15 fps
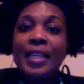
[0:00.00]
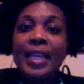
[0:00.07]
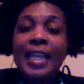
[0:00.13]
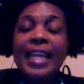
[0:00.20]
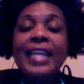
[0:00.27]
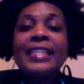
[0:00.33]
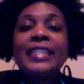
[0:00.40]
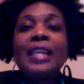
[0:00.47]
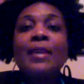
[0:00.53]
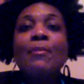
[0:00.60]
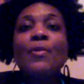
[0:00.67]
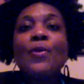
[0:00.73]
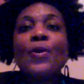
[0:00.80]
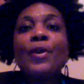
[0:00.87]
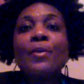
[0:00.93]
Is it
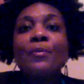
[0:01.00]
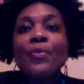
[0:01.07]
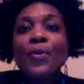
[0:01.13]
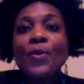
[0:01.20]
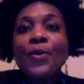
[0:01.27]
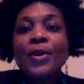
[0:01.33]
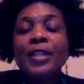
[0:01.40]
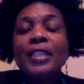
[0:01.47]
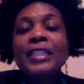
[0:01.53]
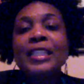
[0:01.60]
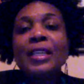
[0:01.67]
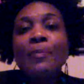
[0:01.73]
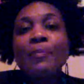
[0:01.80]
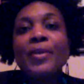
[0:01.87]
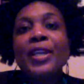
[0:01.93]
more important
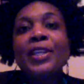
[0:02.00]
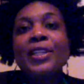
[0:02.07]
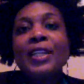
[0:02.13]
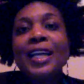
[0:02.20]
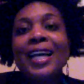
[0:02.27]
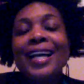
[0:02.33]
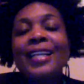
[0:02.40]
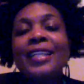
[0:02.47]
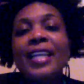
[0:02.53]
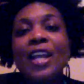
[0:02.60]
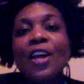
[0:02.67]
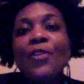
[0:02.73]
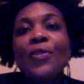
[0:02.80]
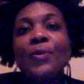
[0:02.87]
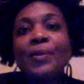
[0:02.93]
to be in an
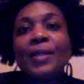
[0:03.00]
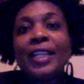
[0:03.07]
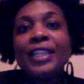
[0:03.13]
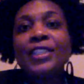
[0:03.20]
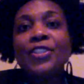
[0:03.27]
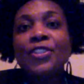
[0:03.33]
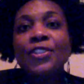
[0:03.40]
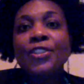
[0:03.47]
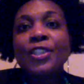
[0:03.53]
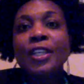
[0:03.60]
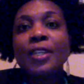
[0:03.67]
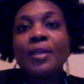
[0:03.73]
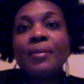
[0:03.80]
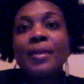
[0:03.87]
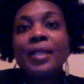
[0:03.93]
unhealthy
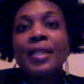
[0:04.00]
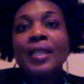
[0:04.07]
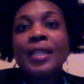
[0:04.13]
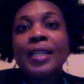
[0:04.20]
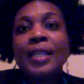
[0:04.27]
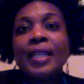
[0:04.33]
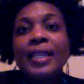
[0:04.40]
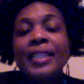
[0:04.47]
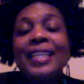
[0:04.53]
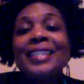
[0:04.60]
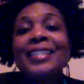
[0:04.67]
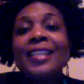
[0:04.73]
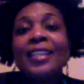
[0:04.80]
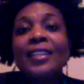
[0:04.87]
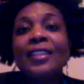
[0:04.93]
relationship than
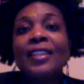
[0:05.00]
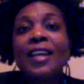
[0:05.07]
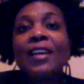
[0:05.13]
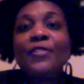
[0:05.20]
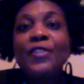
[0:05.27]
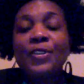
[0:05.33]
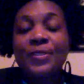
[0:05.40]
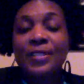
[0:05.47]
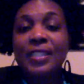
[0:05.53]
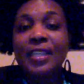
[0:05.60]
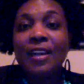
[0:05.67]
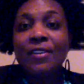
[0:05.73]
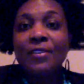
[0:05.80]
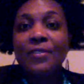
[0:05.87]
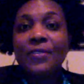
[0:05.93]
to love
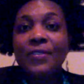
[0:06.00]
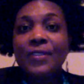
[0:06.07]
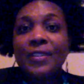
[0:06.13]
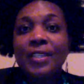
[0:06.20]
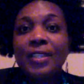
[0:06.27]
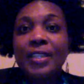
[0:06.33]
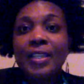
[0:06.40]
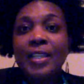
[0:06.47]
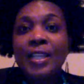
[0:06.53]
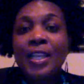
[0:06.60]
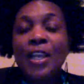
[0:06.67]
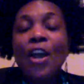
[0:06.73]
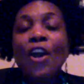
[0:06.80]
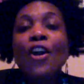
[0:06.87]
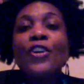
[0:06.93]
yourself?
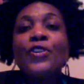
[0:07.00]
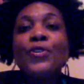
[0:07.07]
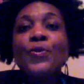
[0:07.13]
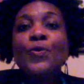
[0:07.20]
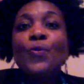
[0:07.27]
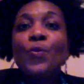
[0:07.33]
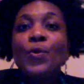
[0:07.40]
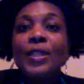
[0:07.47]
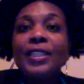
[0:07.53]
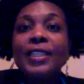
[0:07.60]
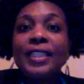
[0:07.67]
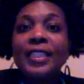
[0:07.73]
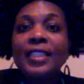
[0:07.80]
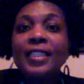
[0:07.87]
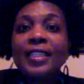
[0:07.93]
Are you
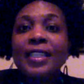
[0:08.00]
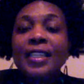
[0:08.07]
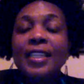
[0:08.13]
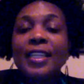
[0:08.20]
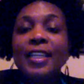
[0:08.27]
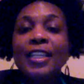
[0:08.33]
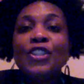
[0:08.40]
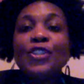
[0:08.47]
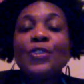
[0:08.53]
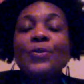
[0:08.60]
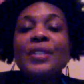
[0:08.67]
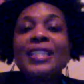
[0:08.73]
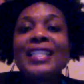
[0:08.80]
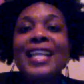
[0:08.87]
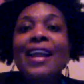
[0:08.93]
willing to
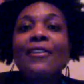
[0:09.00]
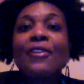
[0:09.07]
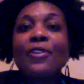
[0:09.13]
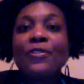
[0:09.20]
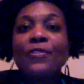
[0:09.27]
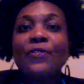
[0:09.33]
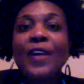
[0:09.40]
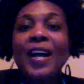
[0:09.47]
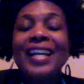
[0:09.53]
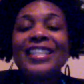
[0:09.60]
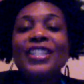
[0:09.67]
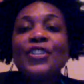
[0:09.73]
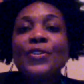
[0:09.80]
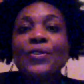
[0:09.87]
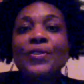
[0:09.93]

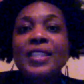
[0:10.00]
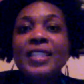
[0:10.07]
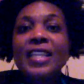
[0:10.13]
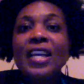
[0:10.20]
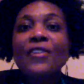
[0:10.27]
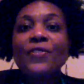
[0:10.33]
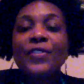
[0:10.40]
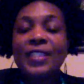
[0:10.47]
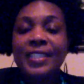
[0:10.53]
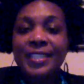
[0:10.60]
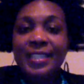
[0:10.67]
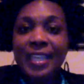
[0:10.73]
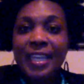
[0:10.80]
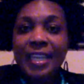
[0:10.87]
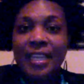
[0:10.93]
sacrifice your
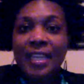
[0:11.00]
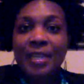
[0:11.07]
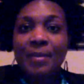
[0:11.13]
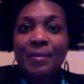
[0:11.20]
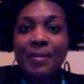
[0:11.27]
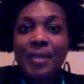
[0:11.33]
self-esteem,